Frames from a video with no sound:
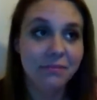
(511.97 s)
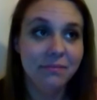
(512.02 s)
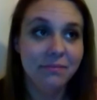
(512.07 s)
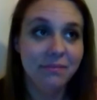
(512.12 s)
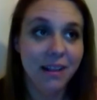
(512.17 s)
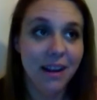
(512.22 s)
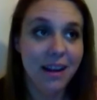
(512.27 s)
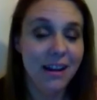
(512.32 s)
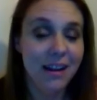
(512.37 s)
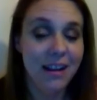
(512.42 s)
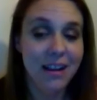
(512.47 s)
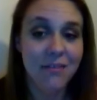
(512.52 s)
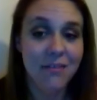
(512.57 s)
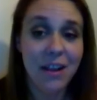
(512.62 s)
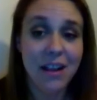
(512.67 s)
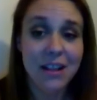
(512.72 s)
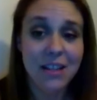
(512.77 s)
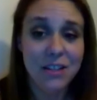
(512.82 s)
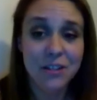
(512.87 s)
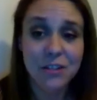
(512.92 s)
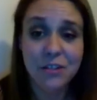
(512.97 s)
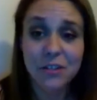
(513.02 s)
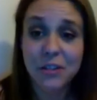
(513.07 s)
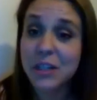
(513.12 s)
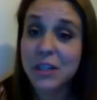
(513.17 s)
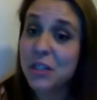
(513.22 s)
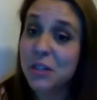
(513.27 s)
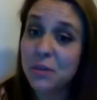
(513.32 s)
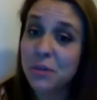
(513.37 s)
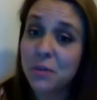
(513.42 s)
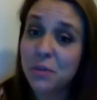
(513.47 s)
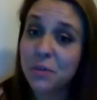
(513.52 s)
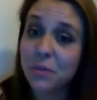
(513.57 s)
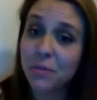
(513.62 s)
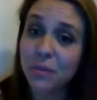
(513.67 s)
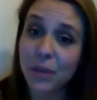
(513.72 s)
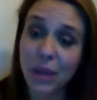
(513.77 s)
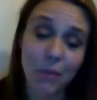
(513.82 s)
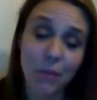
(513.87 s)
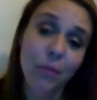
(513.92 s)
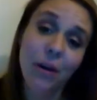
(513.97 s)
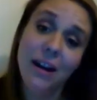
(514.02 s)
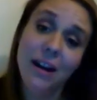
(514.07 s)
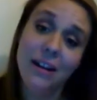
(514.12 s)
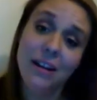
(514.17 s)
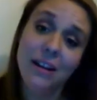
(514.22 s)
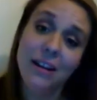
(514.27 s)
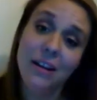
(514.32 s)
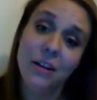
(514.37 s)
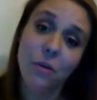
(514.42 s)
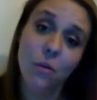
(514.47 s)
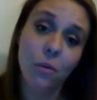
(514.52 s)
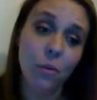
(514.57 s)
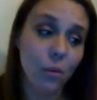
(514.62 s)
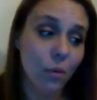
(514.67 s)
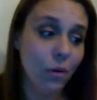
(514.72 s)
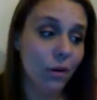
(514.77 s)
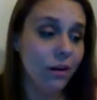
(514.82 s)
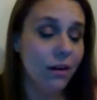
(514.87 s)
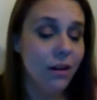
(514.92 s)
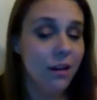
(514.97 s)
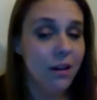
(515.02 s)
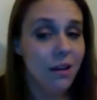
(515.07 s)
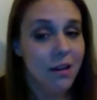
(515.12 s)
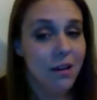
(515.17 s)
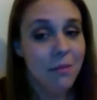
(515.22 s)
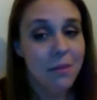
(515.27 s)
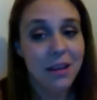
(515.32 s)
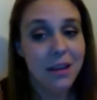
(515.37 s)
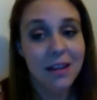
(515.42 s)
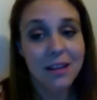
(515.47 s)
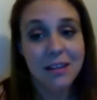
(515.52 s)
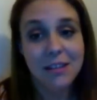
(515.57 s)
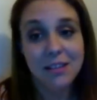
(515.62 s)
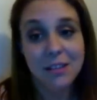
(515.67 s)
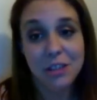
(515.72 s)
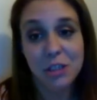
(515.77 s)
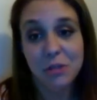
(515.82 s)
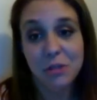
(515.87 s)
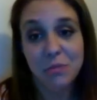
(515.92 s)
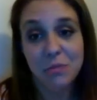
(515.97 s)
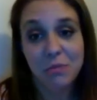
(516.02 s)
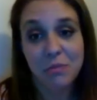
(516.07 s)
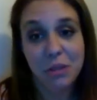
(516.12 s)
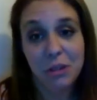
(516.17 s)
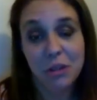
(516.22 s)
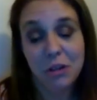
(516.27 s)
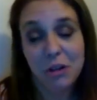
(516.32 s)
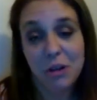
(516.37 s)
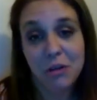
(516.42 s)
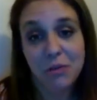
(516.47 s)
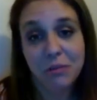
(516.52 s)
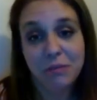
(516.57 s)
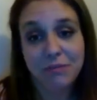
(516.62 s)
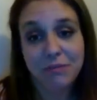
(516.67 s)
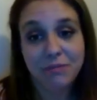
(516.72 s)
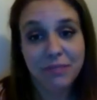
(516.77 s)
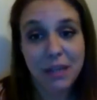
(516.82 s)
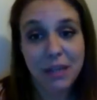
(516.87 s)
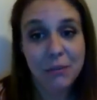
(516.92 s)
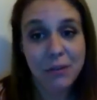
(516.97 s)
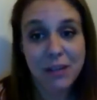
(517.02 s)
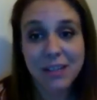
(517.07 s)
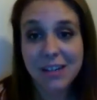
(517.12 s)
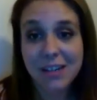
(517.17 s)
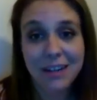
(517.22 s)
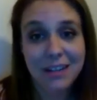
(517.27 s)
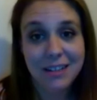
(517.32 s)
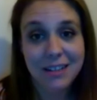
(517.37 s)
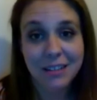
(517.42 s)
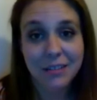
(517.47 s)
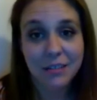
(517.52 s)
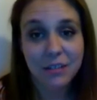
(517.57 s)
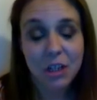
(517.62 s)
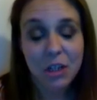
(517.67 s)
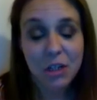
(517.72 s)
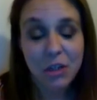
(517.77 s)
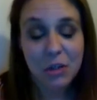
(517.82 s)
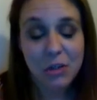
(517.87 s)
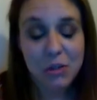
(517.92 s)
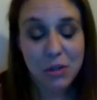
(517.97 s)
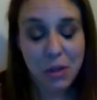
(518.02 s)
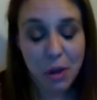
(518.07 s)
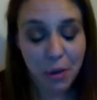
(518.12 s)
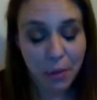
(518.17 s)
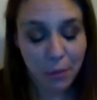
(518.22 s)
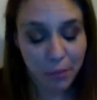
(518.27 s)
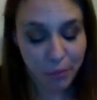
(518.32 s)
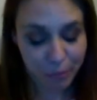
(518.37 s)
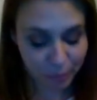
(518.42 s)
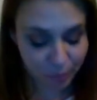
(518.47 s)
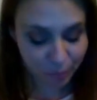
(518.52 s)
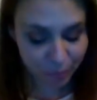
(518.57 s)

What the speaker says: might have had surgery to get pregnant, or because, same reason I did. So,